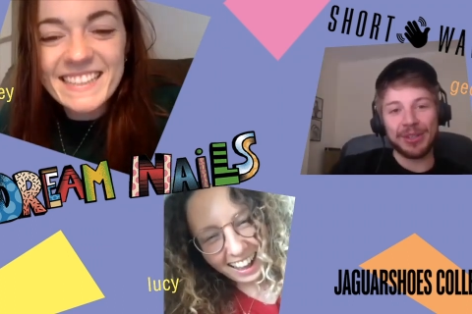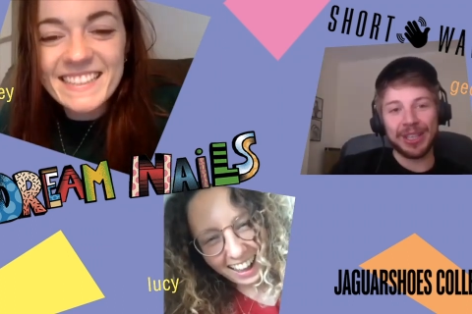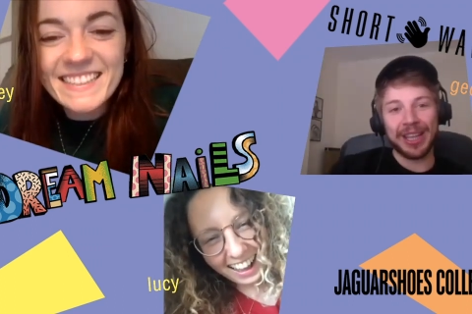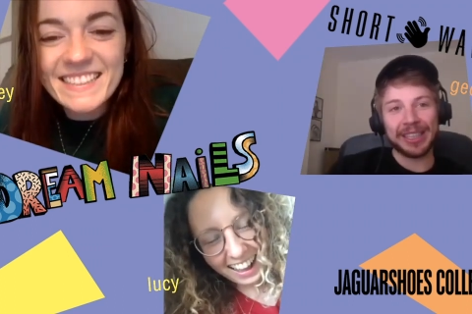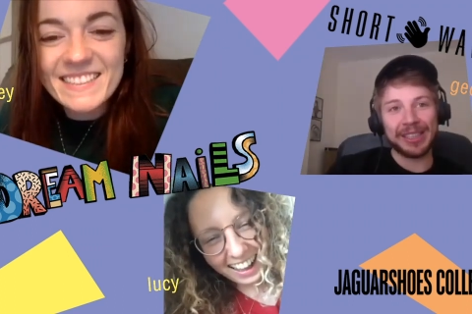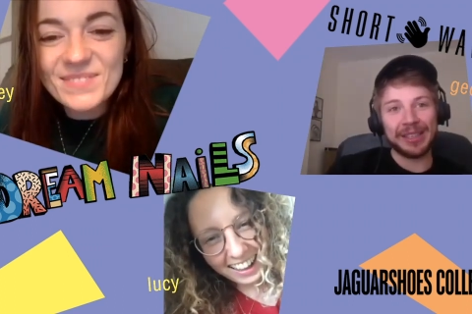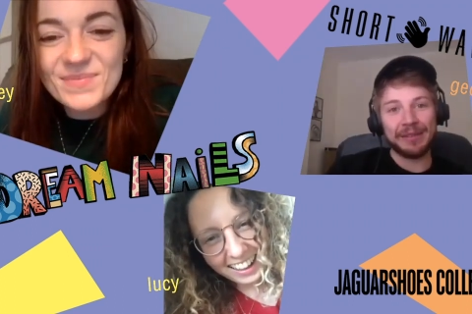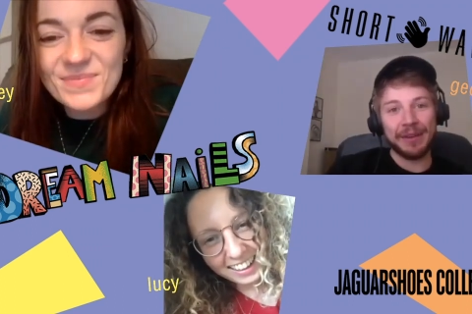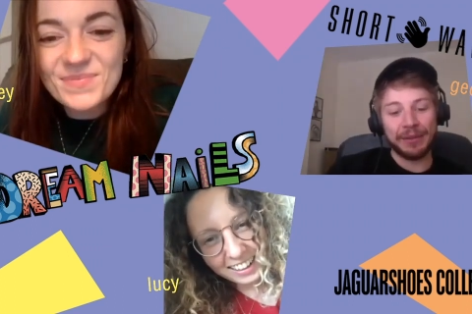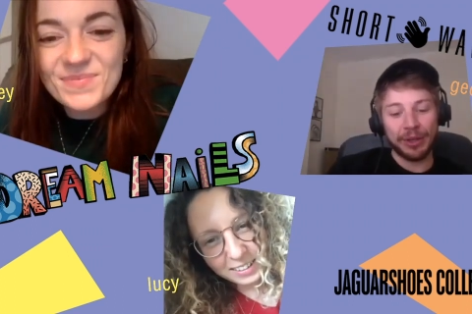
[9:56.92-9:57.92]
Speaker 1: Shoes
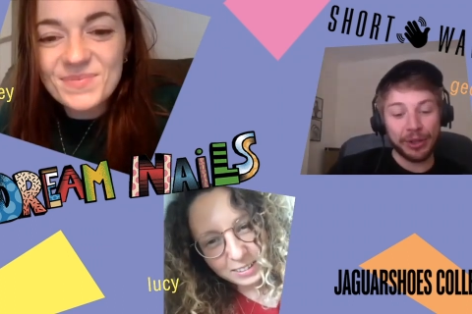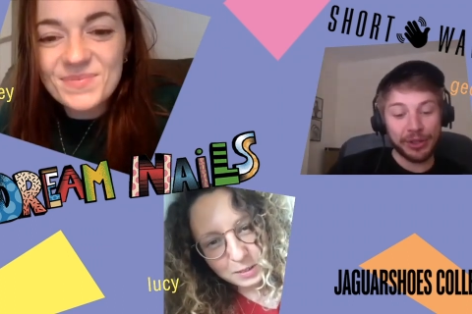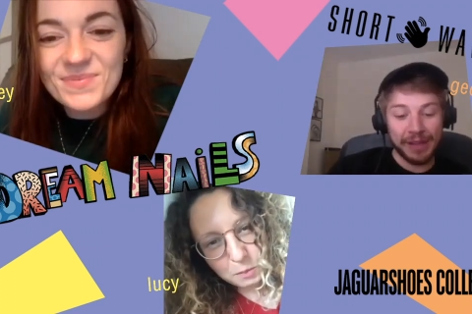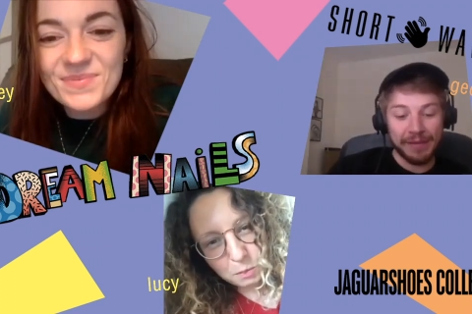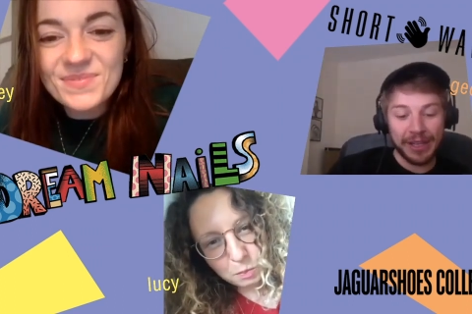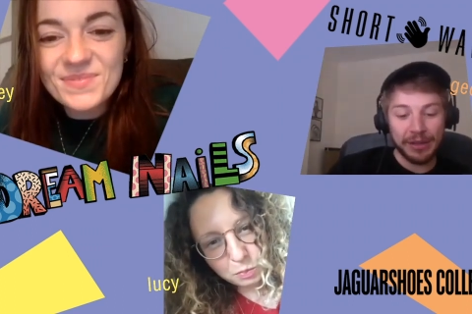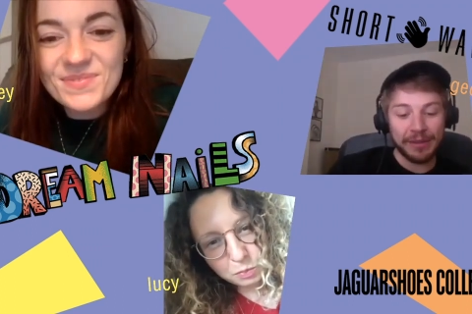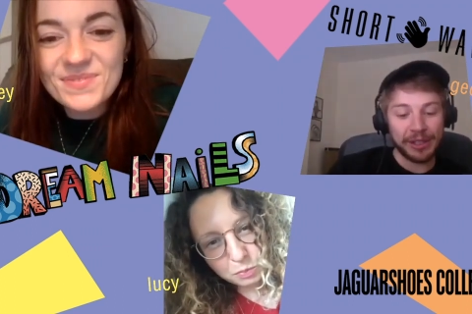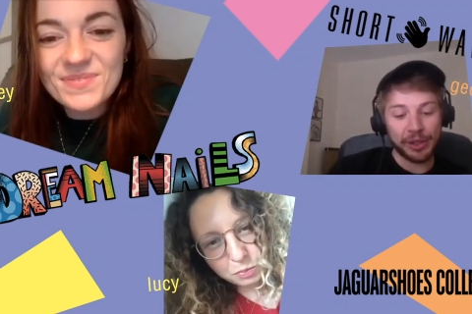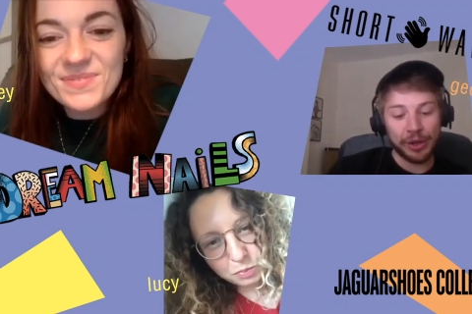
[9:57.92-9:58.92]
Collective. Of course, their venue,
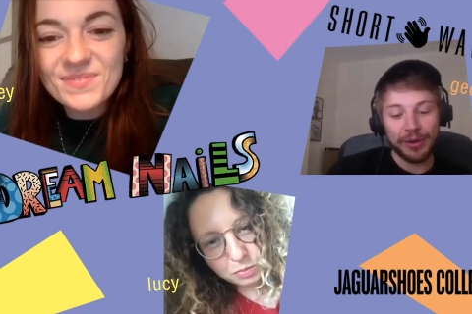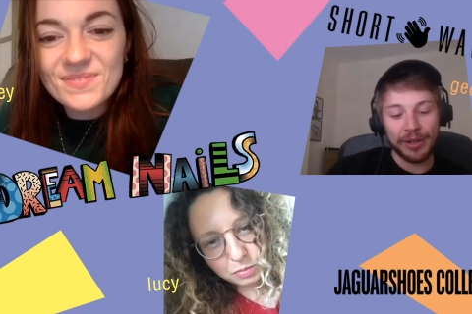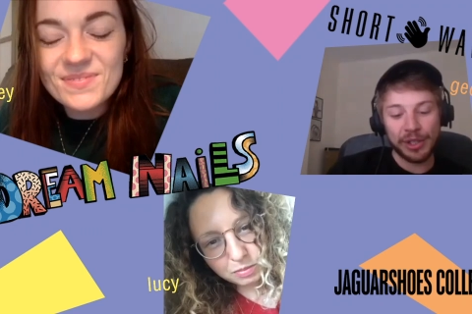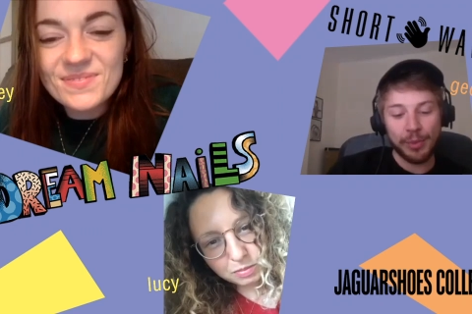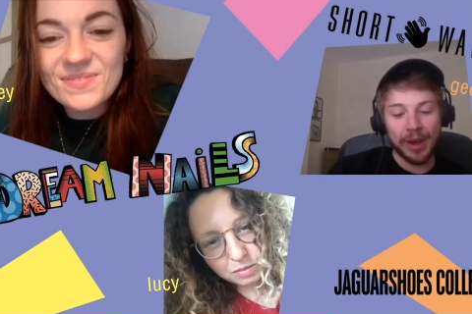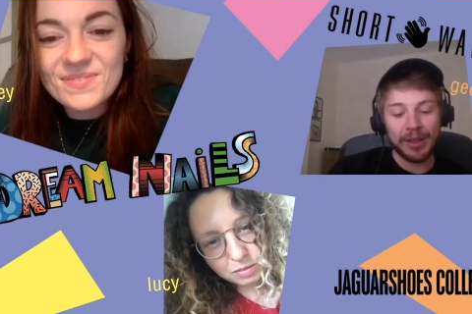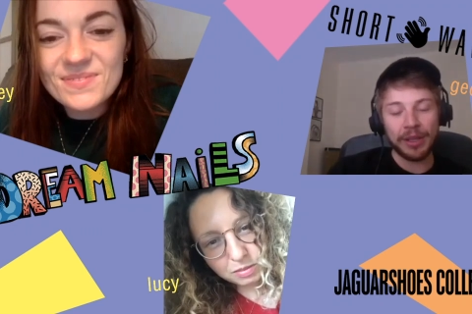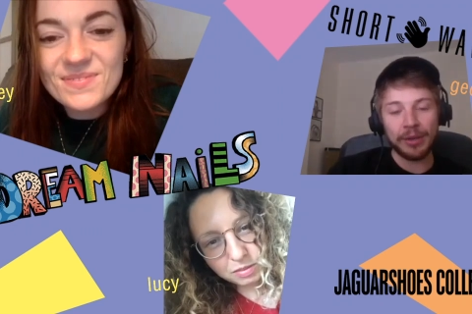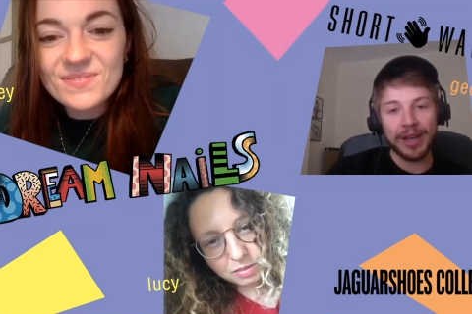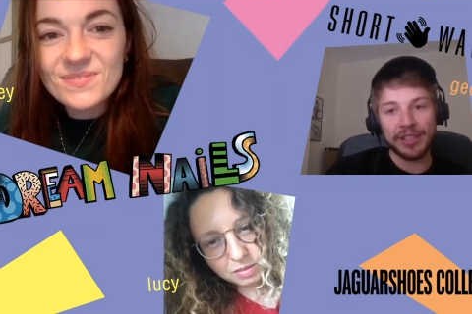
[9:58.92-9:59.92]
the Victoria, is somewhere
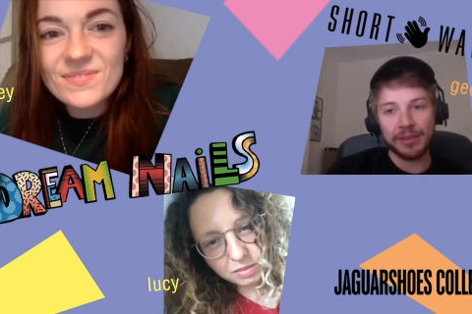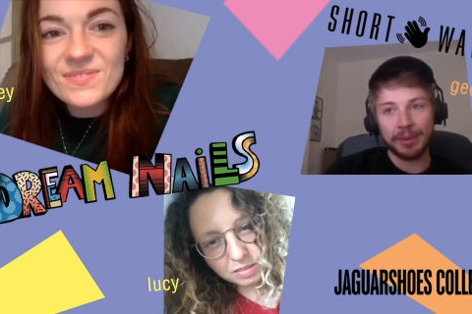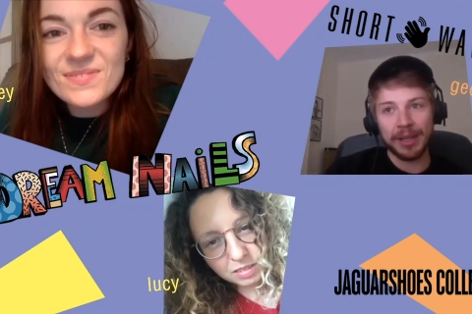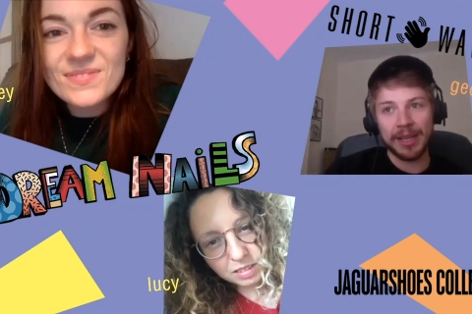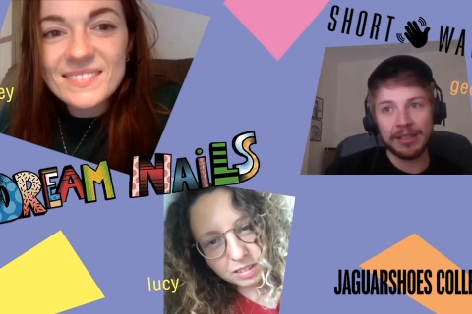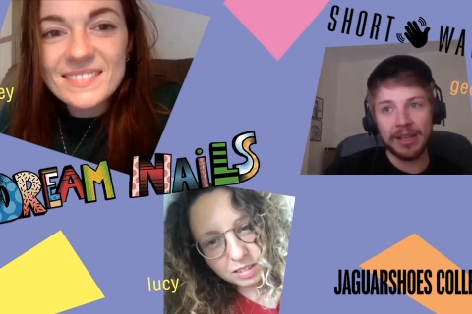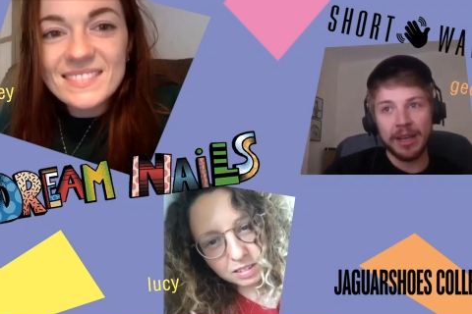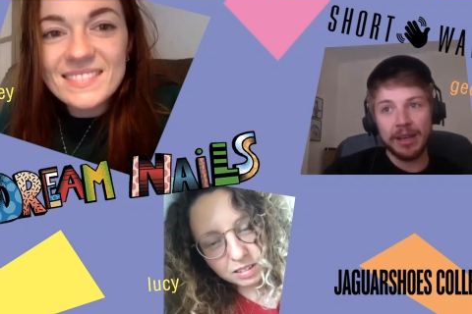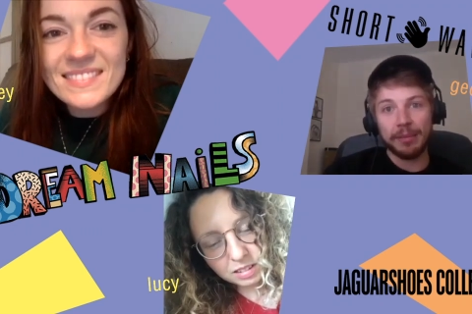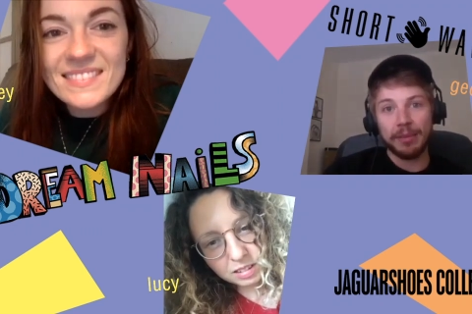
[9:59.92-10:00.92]
that you guys have played
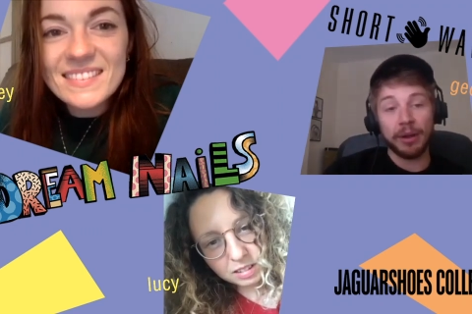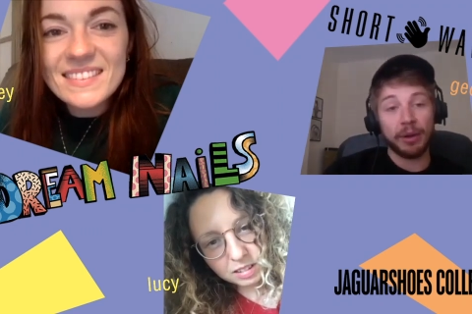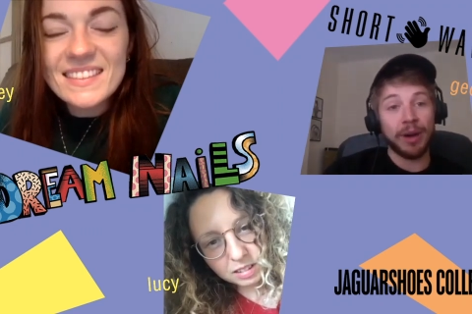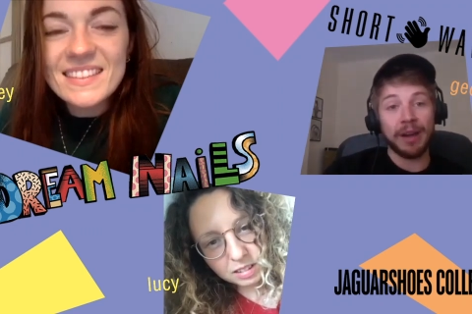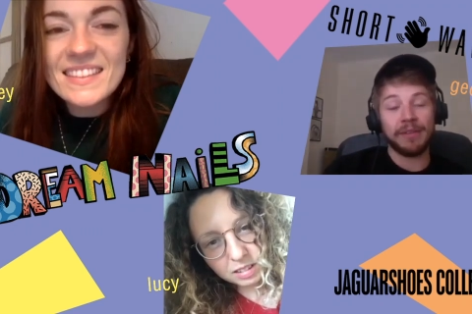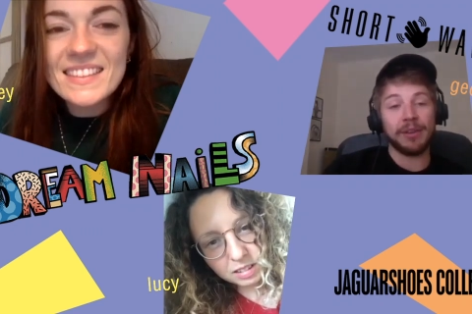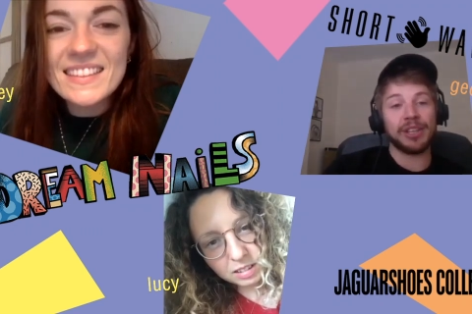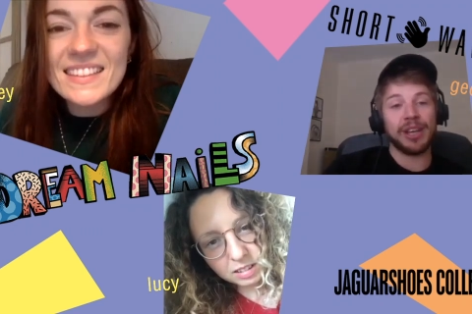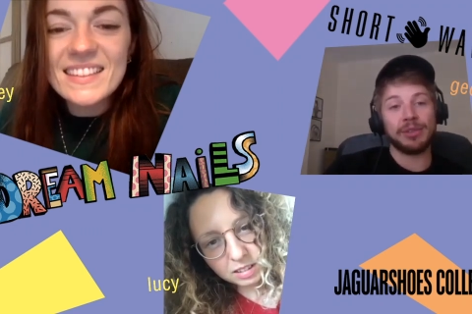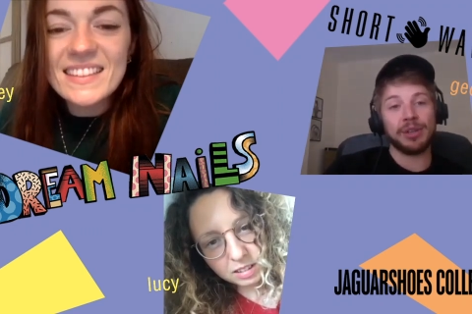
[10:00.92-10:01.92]
uh, quite a few
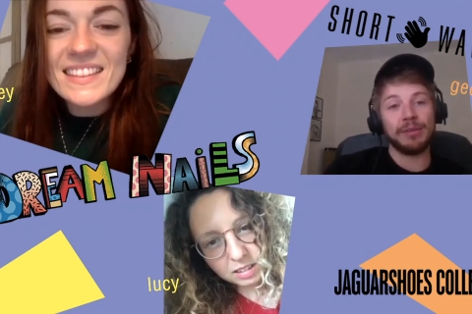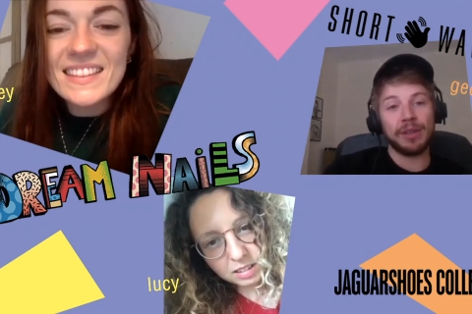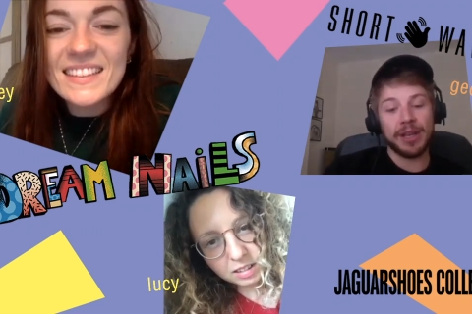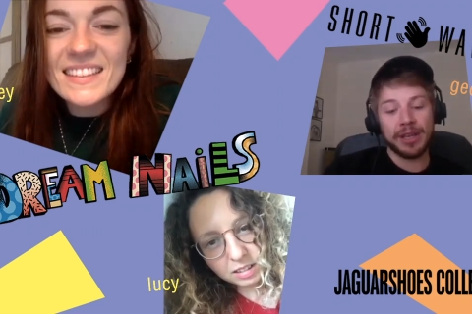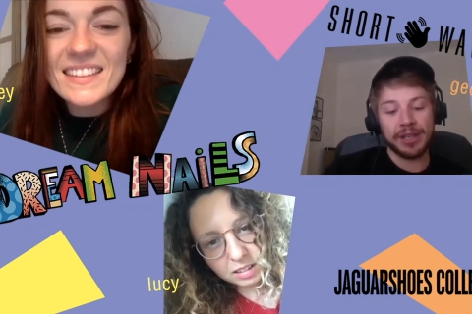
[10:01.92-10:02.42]
times over the